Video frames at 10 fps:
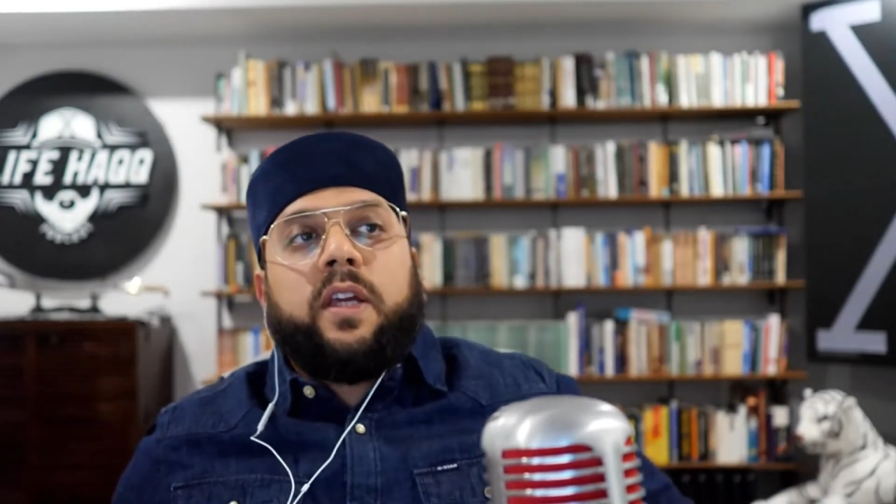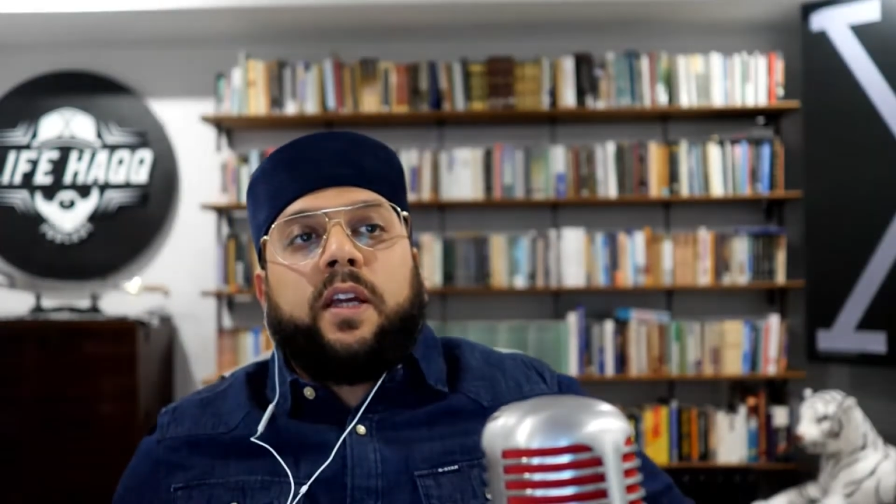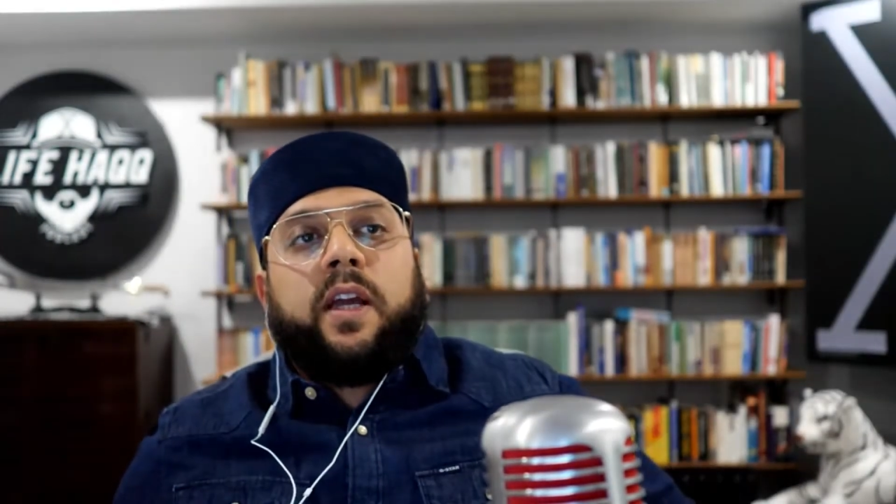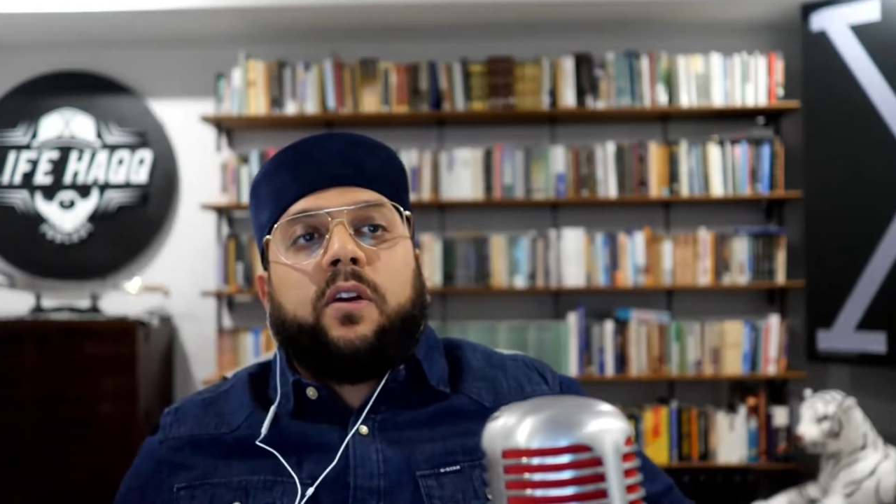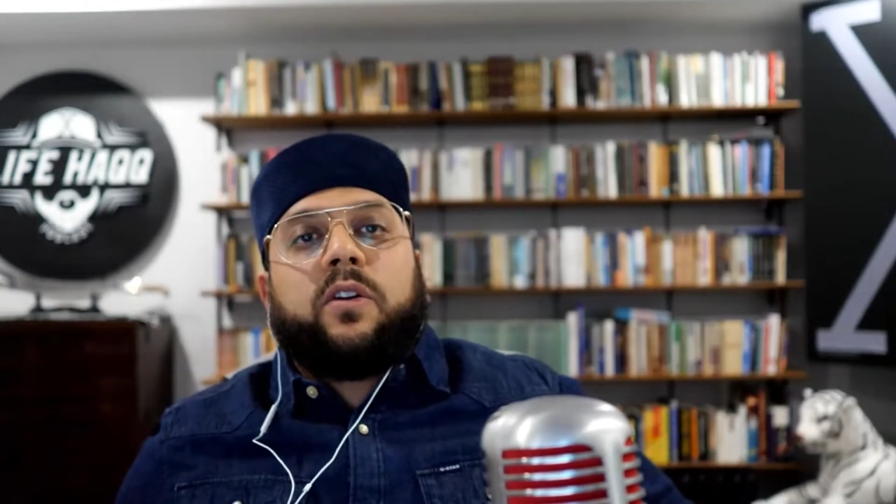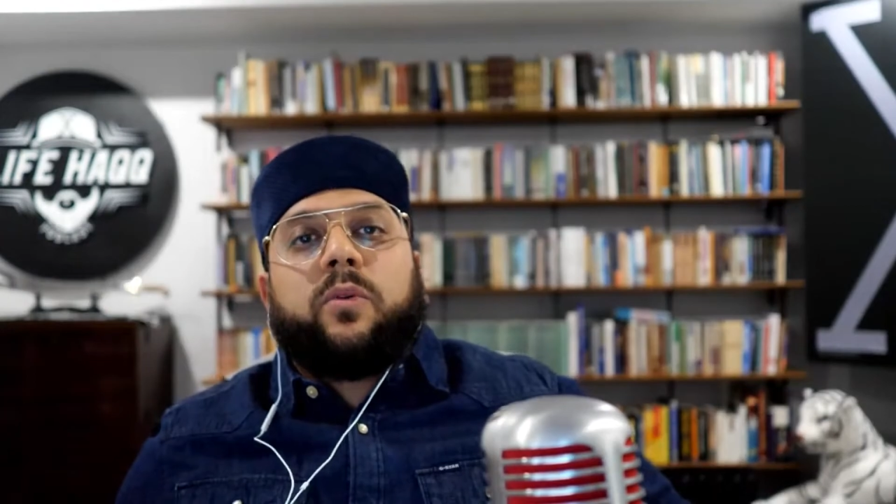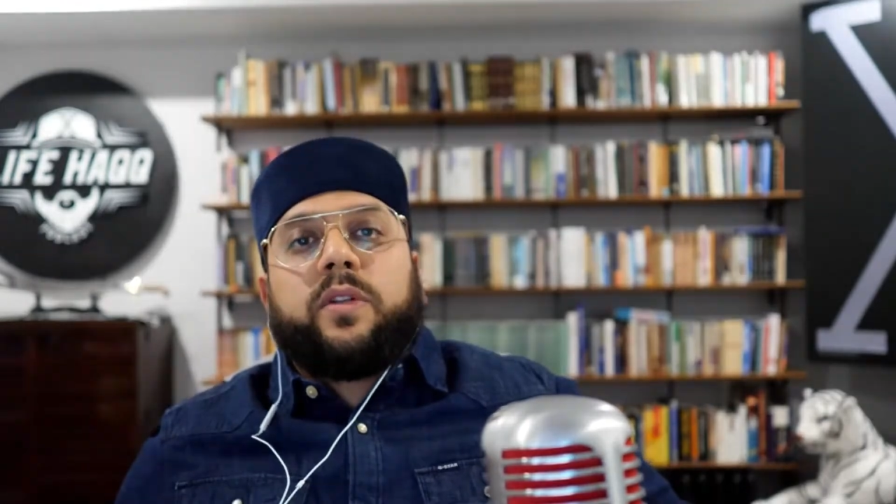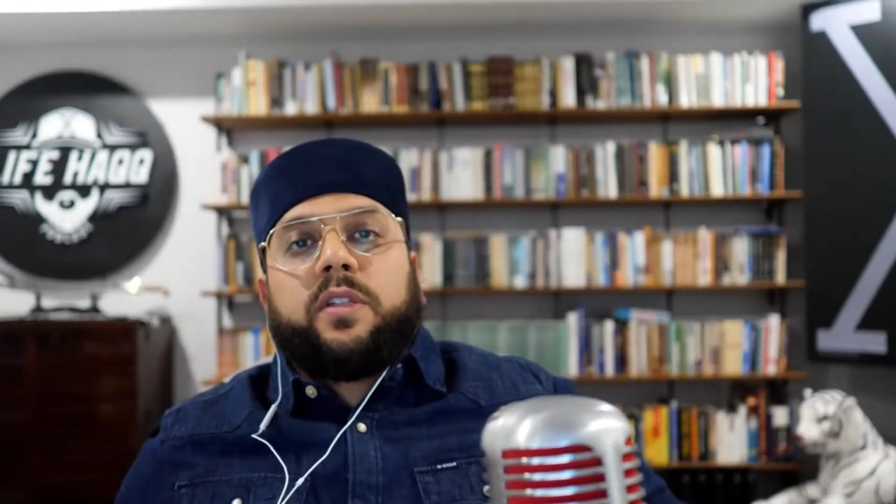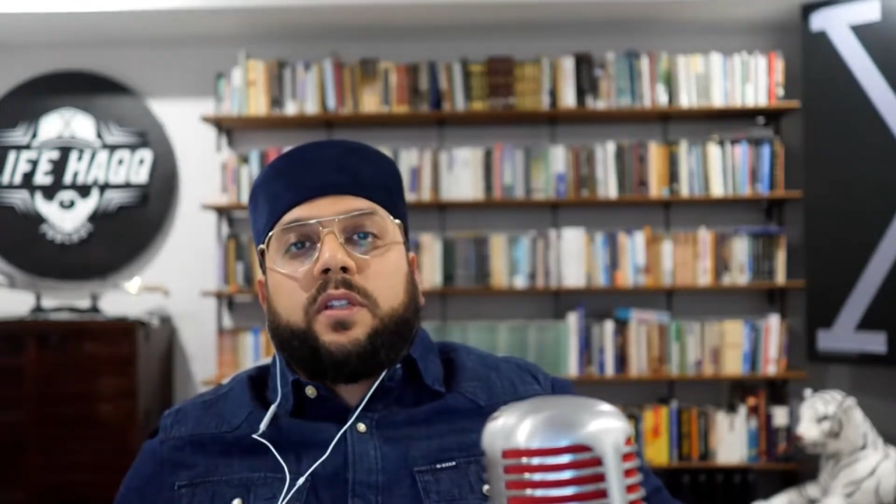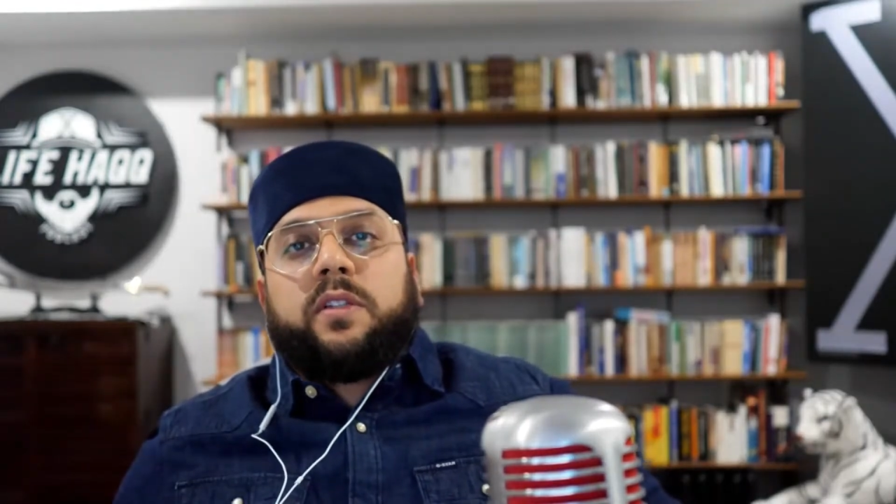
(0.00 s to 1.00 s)

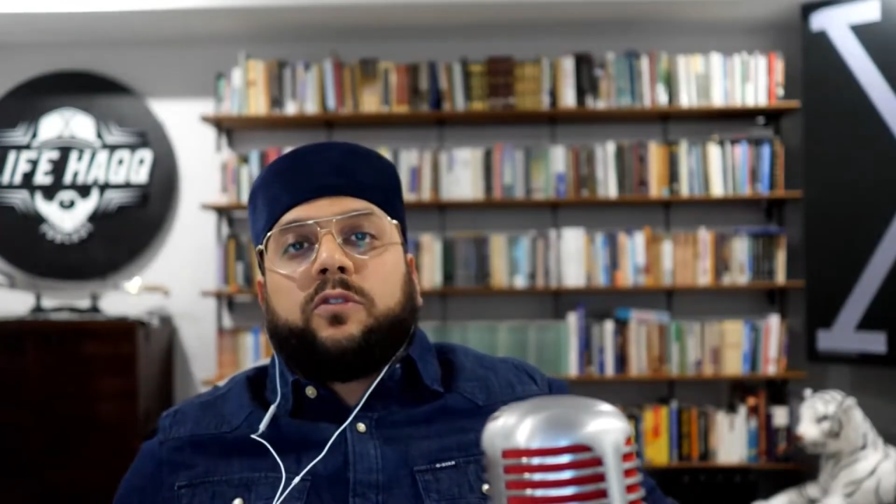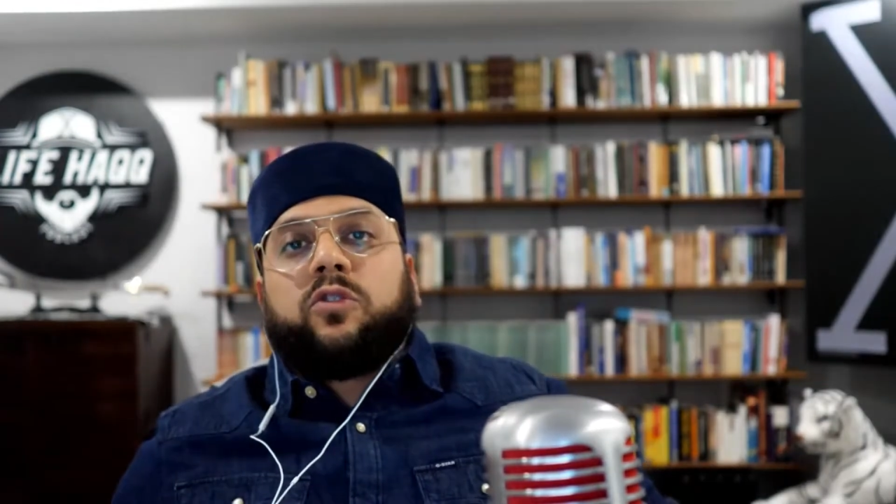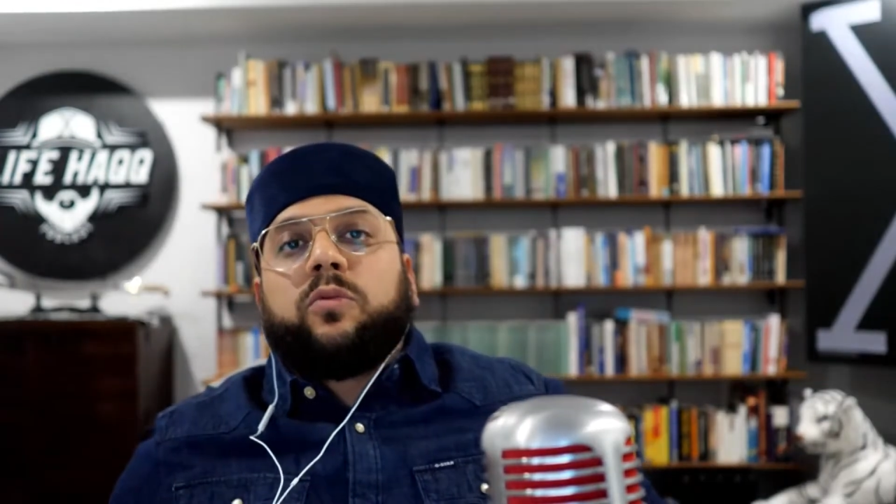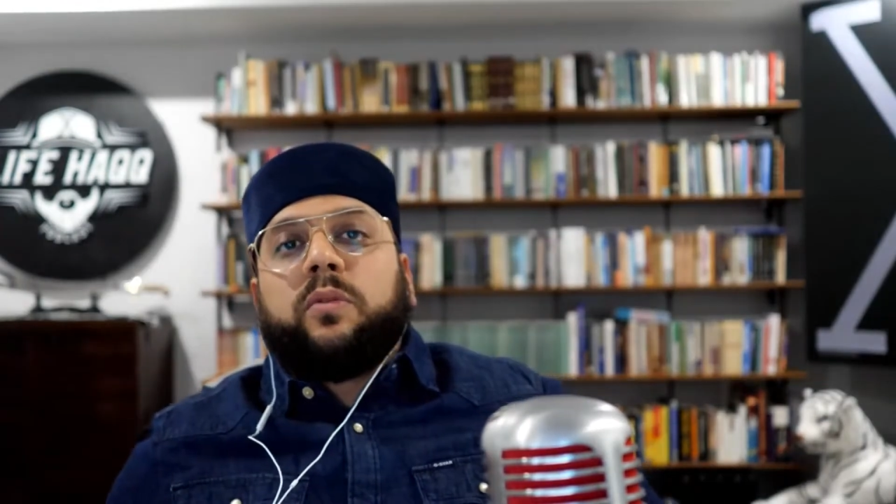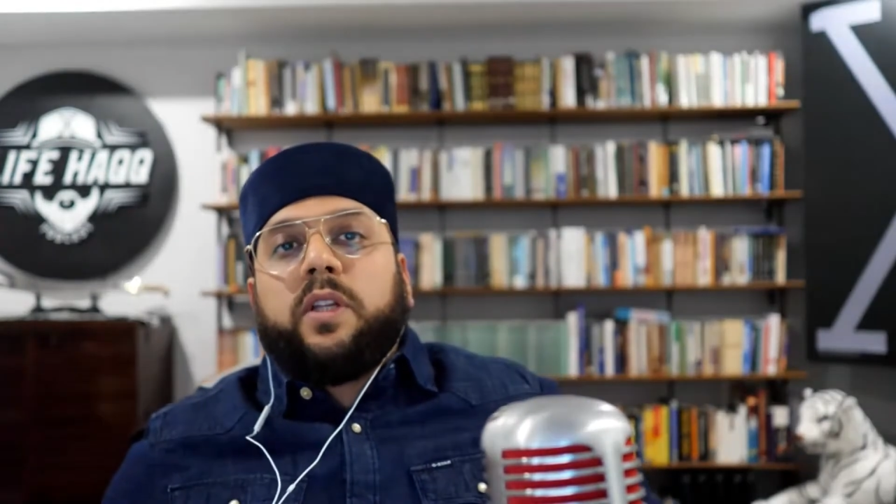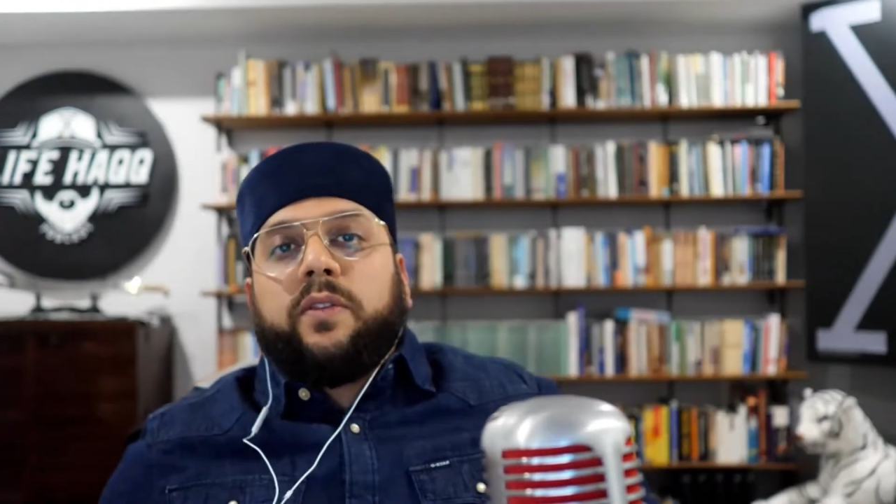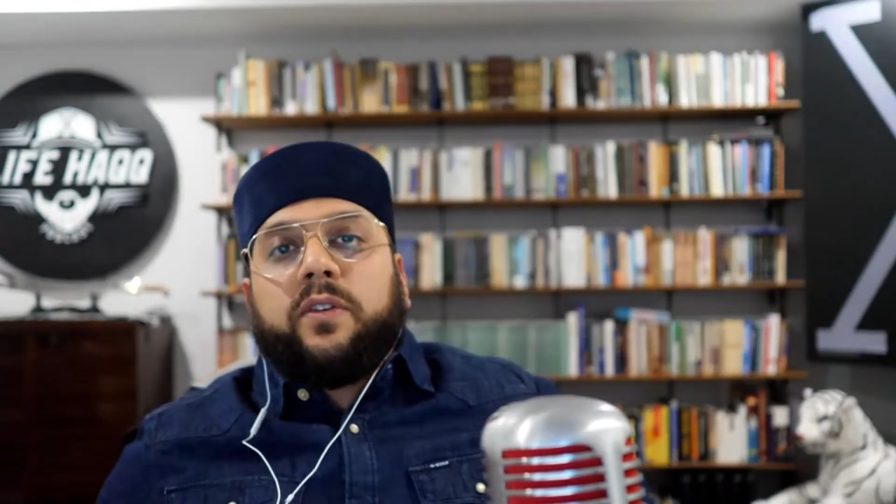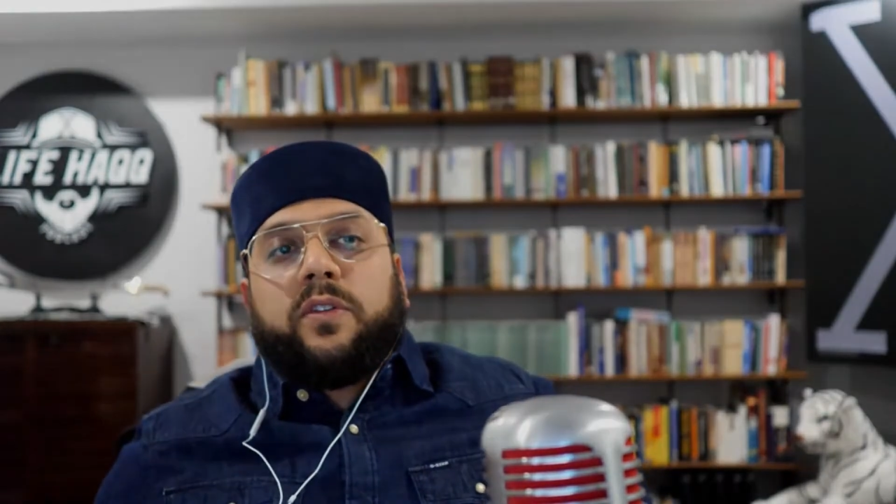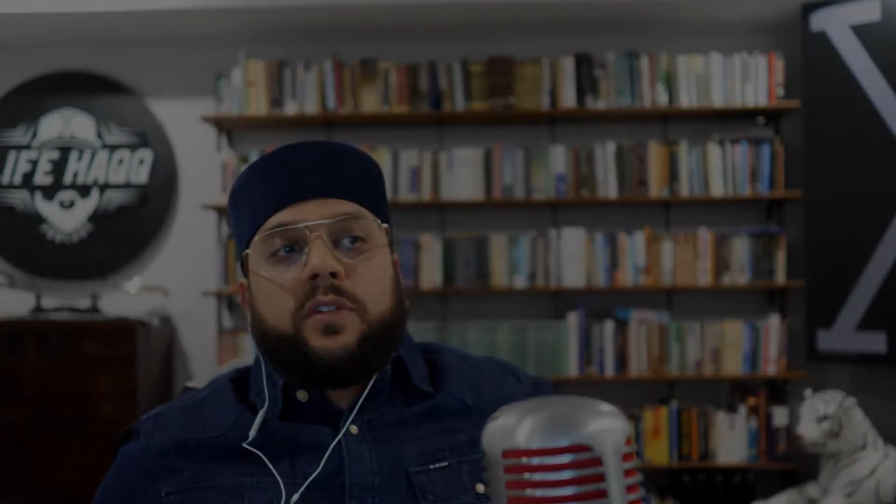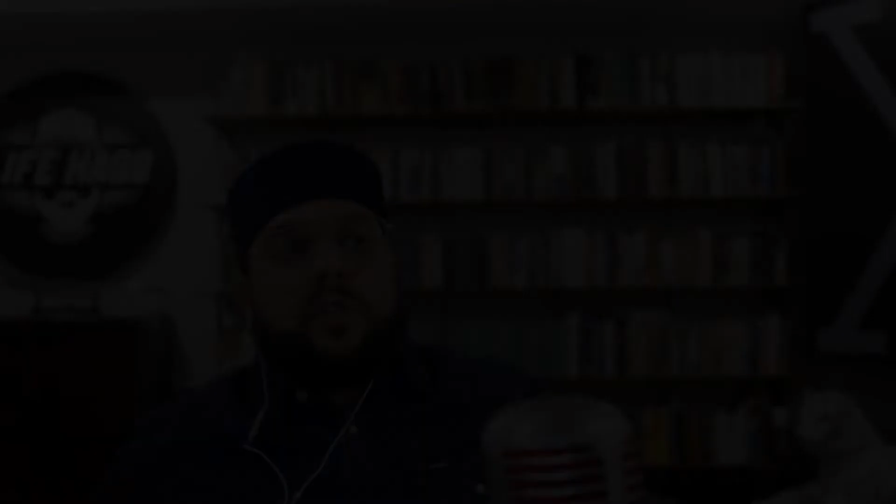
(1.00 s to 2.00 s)
characteristics of true
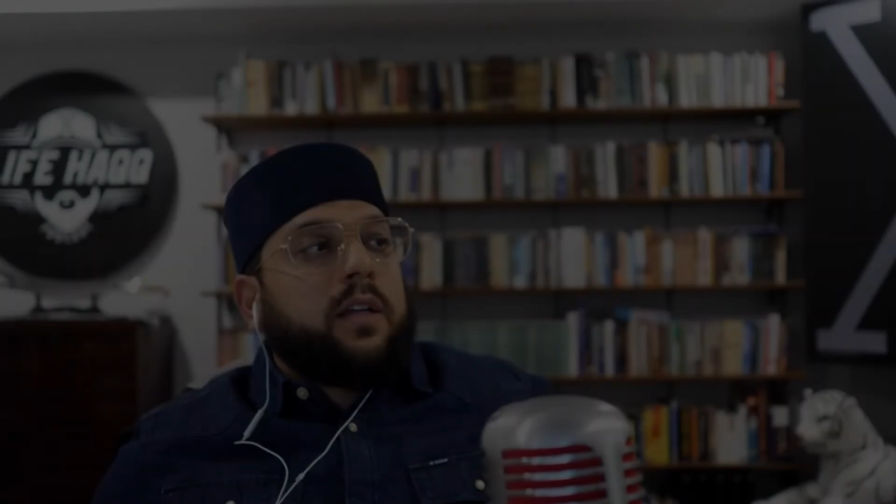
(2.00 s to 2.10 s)
believers.